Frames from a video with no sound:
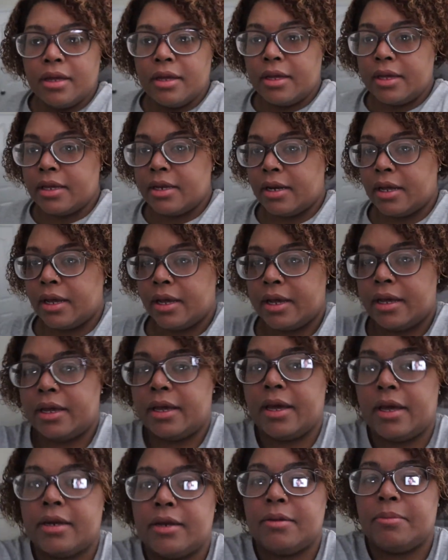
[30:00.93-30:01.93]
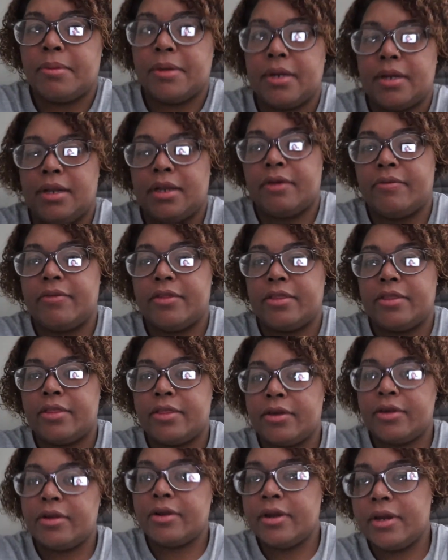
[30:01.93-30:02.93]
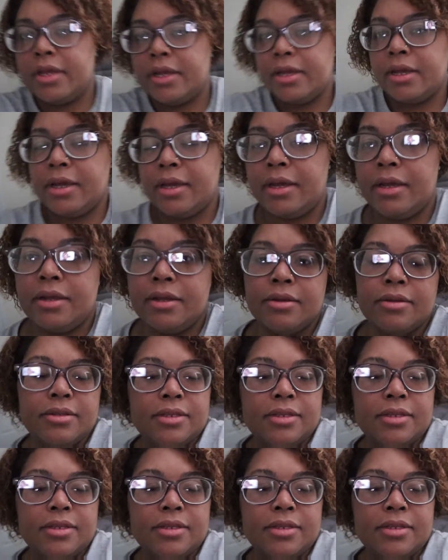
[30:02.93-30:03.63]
and I got up at 11:30.